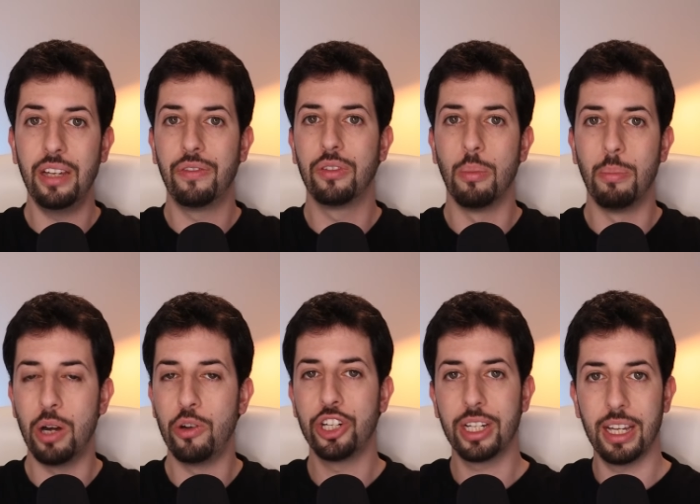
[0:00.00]
if the
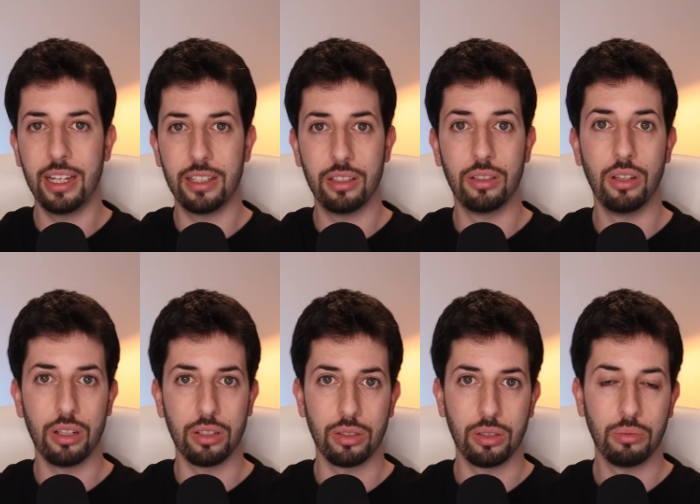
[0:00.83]
bearish case
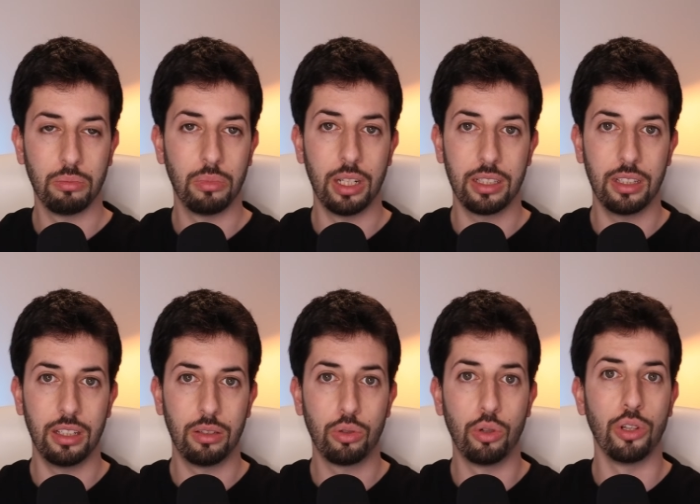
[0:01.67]
does, let's say,
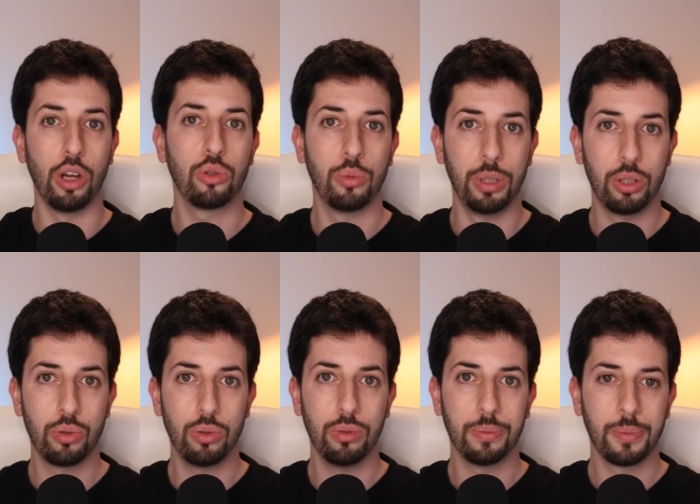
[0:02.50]
turn out to be
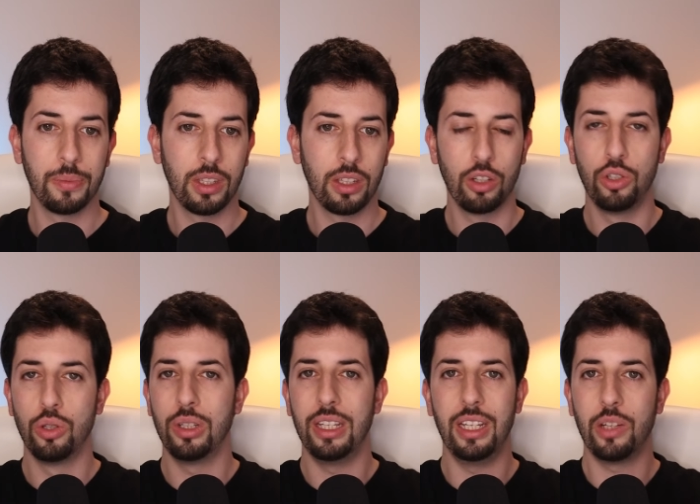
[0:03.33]
true,
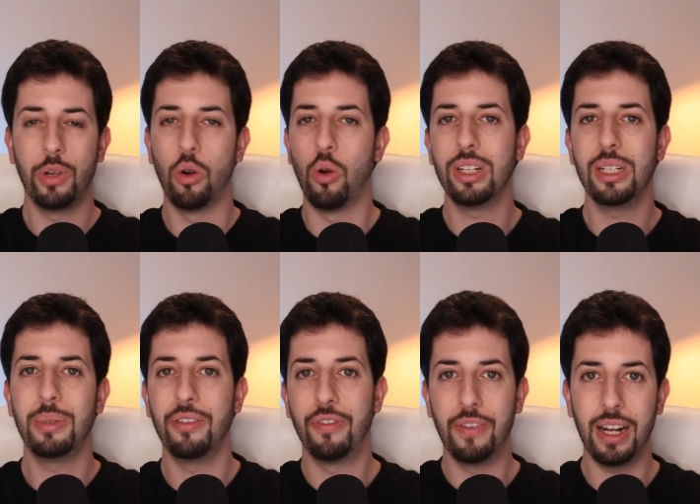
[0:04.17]
it will only
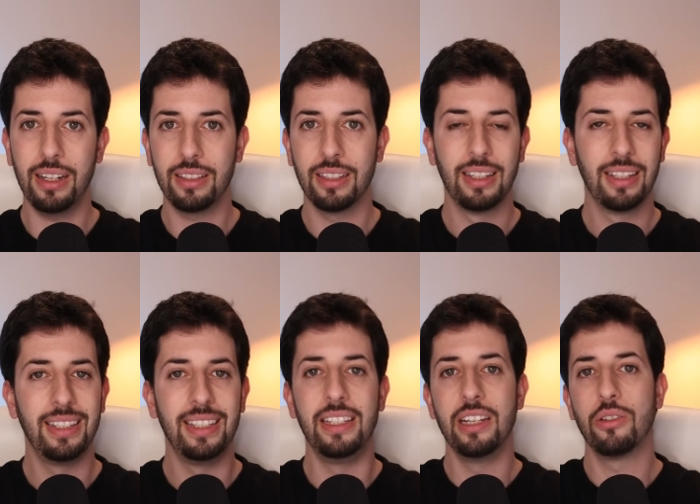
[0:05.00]
be felt
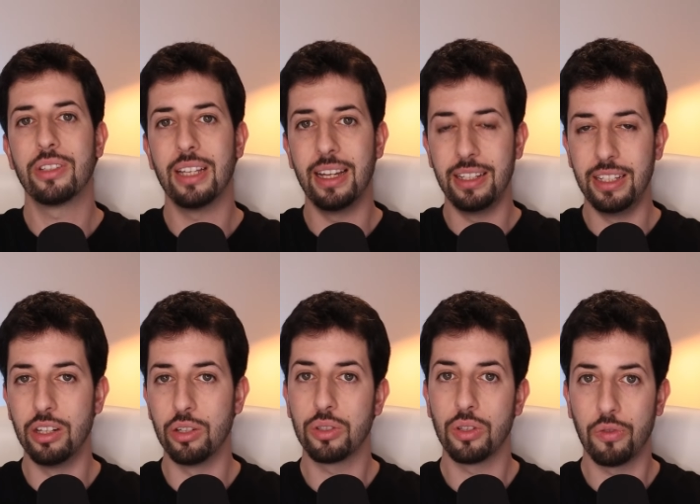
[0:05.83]
years and
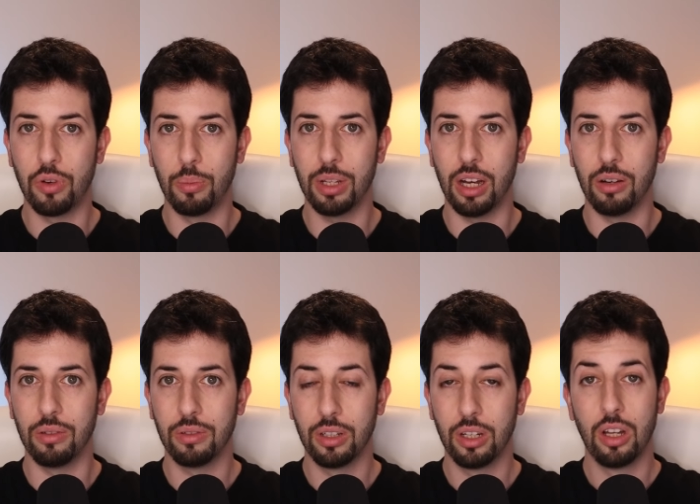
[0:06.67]
years from
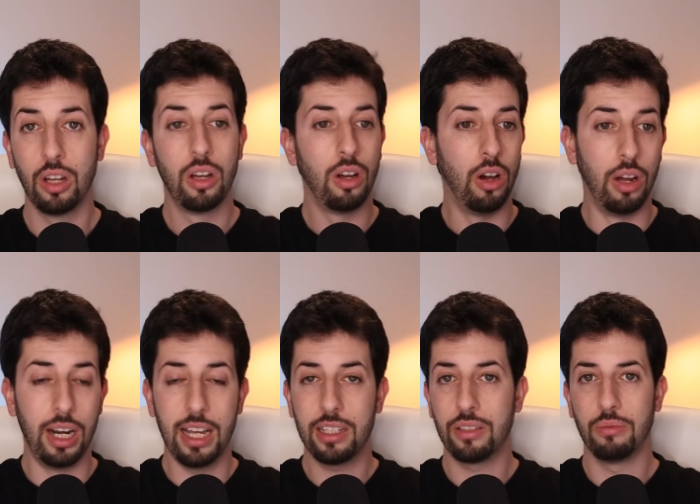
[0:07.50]
now.
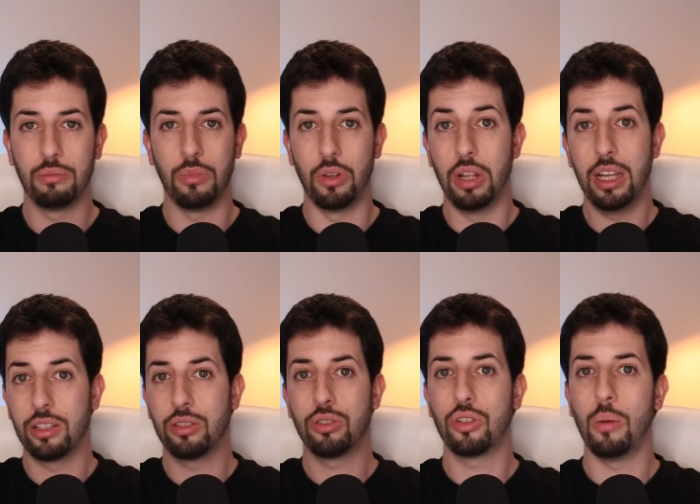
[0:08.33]
Unless
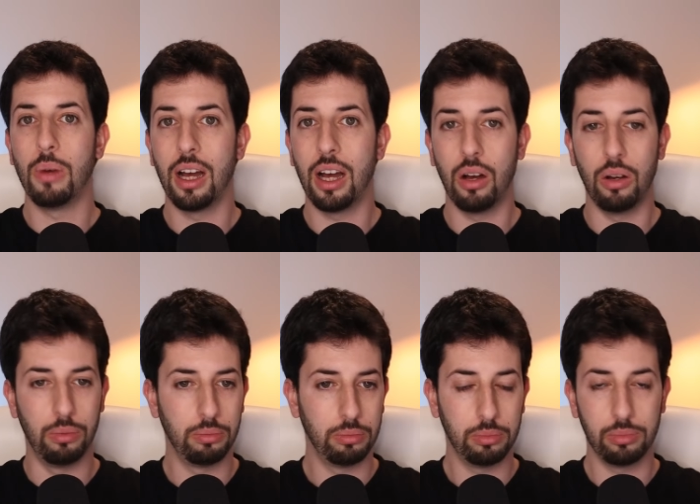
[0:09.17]
somehow
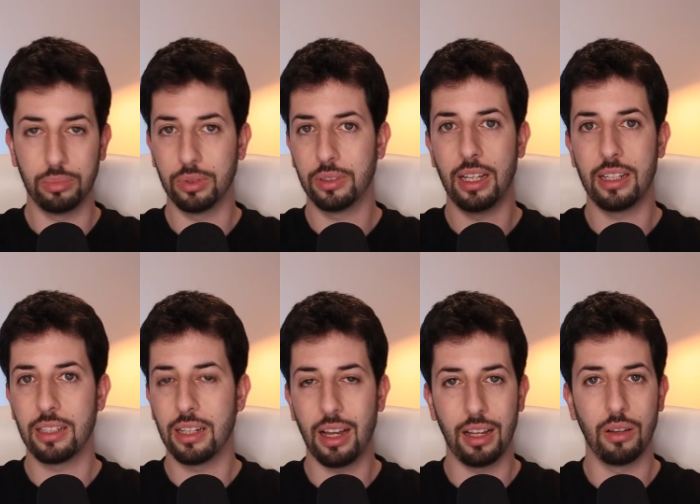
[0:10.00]

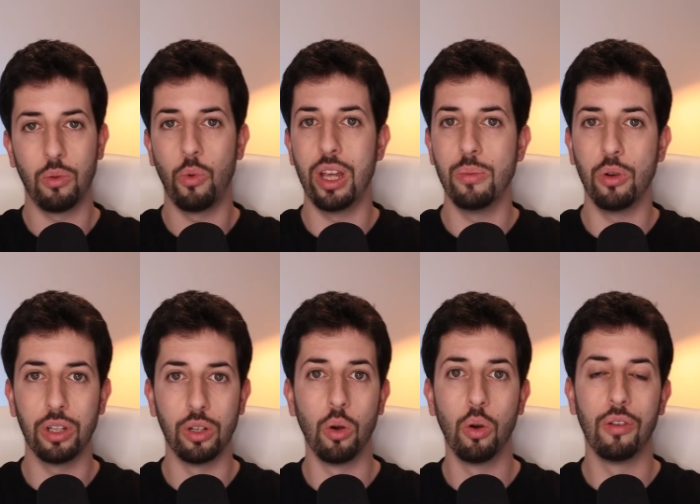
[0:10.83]
Tesla, Waymo,
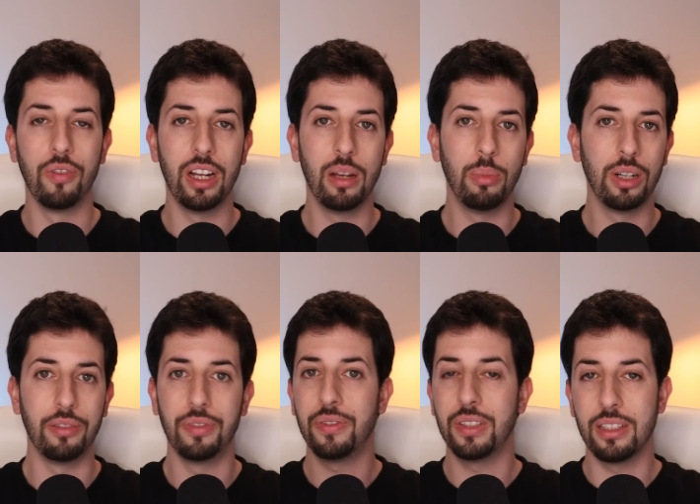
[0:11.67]
they're all available in
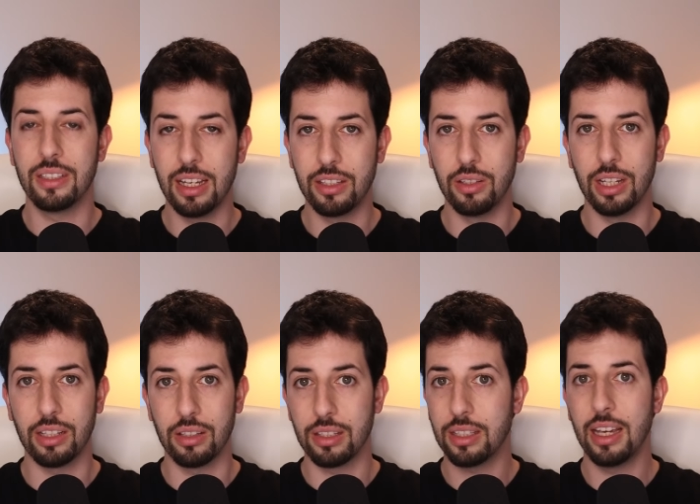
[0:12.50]
50 states in the
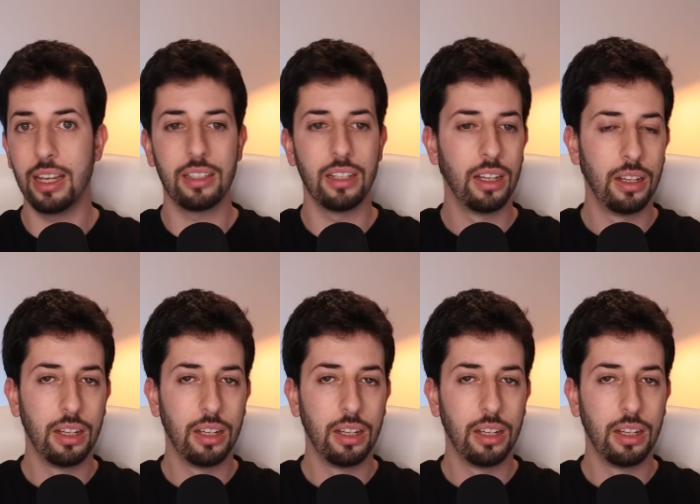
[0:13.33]
United States,